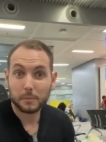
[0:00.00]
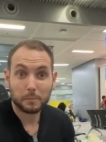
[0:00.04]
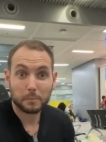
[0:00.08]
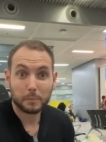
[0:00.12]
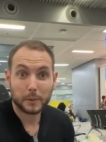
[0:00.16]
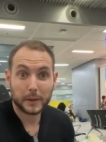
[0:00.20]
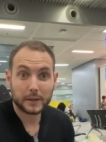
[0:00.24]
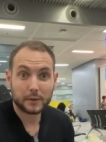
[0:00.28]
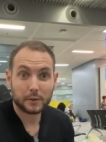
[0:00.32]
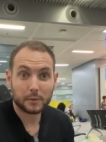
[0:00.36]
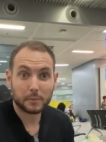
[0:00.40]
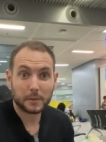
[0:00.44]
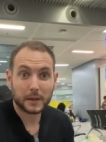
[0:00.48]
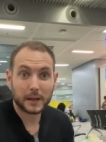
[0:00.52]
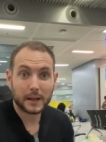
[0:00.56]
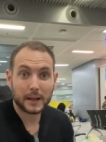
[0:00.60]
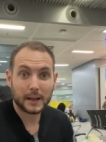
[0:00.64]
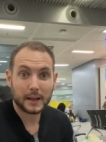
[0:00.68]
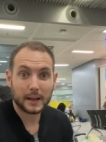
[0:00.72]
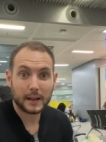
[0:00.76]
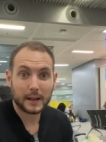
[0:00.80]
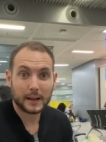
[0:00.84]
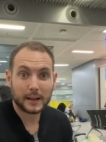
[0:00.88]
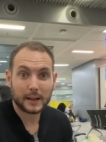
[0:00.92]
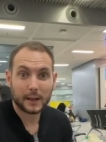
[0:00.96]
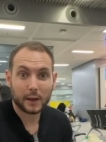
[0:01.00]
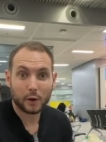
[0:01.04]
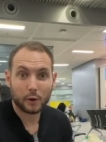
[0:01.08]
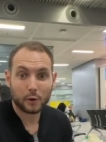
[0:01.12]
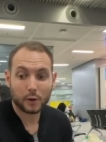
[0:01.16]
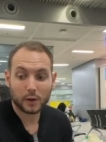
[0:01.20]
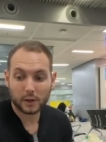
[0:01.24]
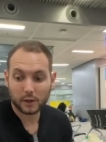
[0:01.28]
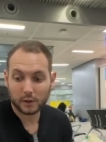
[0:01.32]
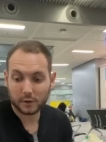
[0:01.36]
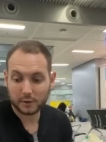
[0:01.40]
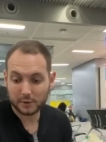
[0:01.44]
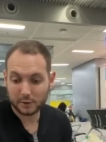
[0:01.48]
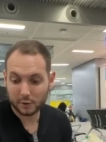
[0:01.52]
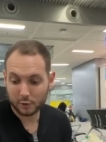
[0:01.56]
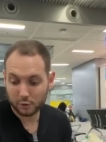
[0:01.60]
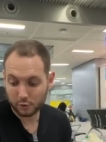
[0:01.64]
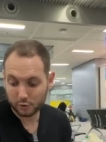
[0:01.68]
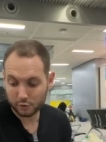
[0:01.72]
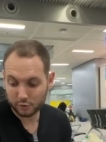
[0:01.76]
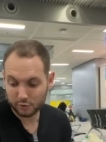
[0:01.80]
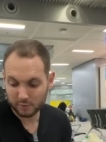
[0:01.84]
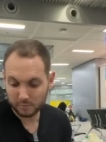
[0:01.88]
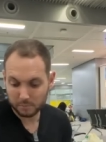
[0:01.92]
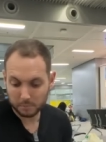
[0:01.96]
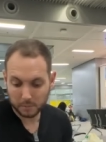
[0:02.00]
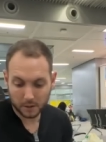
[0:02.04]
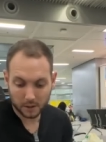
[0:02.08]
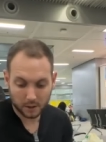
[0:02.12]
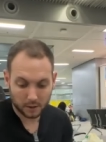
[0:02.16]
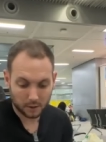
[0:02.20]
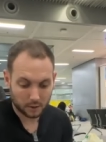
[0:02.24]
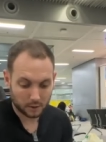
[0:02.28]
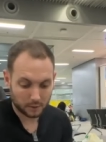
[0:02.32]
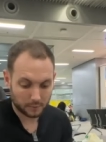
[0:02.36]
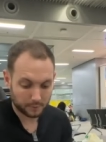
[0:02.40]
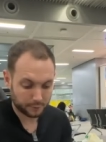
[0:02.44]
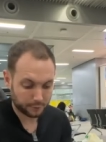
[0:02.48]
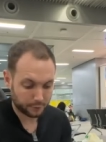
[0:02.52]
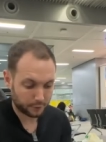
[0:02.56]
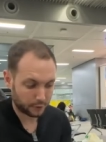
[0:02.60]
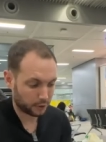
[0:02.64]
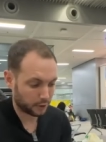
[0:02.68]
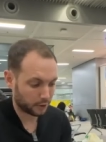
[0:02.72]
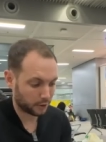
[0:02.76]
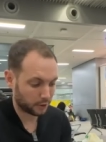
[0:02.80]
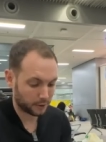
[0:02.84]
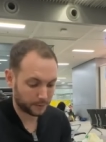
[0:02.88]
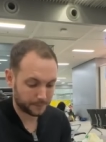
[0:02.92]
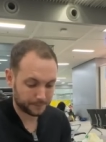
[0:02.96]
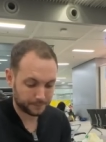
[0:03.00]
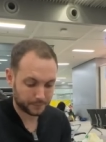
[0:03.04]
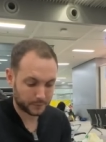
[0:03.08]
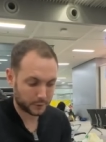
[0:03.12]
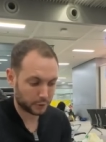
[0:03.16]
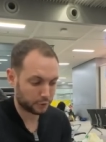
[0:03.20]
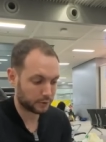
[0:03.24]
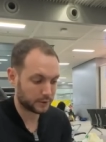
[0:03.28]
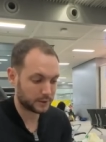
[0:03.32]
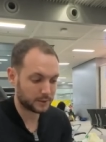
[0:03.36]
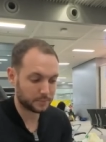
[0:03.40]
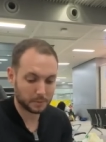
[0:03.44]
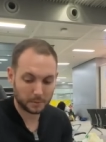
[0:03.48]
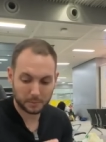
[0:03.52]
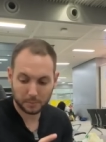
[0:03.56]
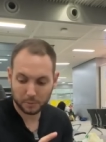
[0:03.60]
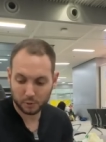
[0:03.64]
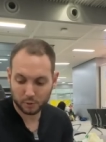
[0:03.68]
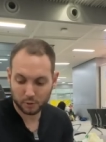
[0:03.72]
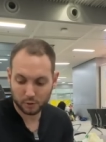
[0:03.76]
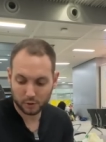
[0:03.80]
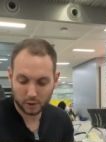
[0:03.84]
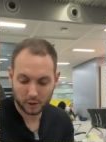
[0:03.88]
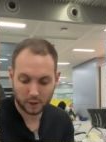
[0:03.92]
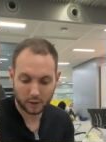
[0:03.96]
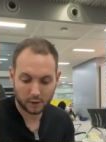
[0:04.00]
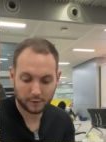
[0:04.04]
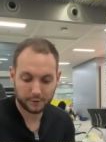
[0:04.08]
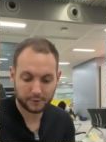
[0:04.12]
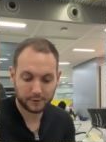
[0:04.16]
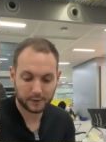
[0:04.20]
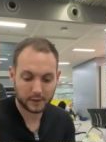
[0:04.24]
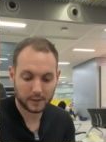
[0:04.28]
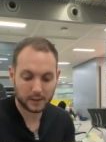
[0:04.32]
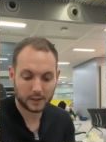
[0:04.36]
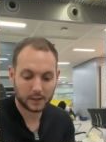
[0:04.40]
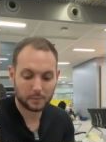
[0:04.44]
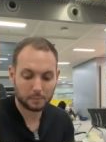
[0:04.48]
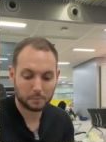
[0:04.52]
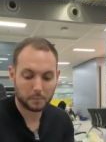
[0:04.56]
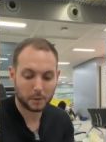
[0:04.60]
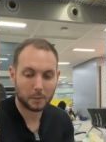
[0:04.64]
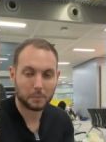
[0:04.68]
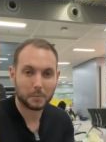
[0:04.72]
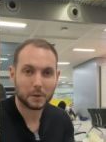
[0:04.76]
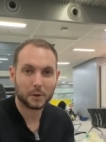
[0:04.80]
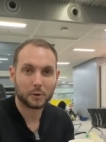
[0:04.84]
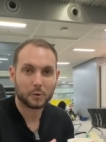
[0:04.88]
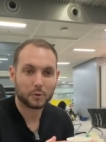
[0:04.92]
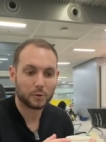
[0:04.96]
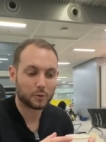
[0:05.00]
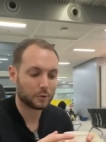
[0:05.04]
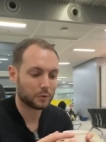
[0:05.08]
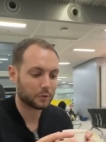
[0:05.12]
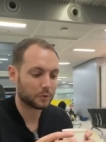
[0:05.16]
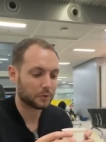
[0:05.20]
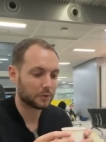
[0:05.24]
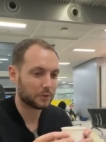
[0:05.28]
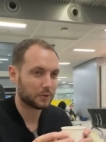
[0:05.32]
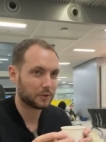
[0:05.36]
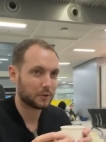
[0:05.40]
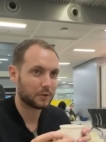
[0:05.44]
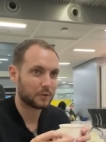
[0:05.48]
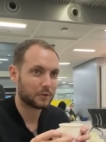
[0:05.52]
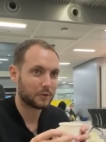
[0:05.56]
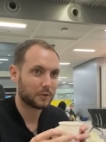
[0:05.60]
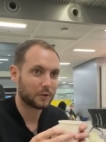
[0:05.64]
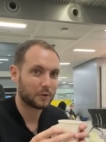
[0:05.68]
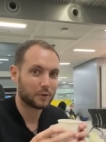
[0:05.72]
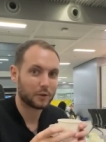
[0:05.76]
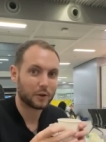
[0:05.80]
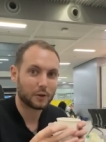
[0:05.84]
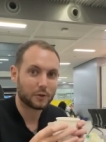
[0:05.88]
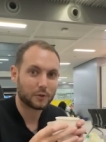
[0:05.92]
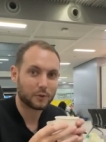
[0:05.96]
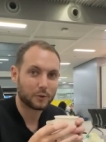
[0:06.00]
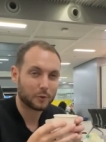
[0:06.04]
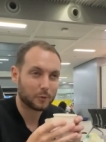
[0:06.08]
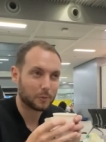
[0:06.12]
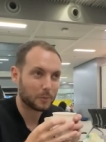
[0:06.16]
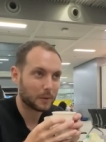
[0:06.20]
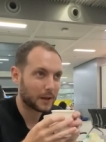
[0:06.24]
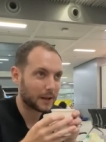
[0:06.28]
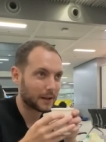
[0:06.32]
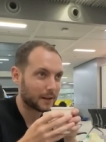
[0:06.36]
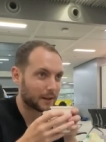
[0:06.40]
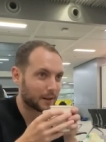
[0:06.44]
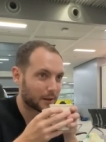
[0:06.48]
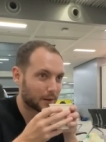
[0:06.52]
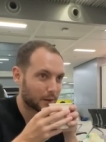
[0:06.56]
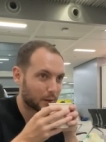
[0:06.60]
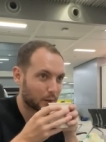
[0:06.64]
Picked up that and it only cost 100 baht for crispy pork, coffee, mama noodles, so not too bad.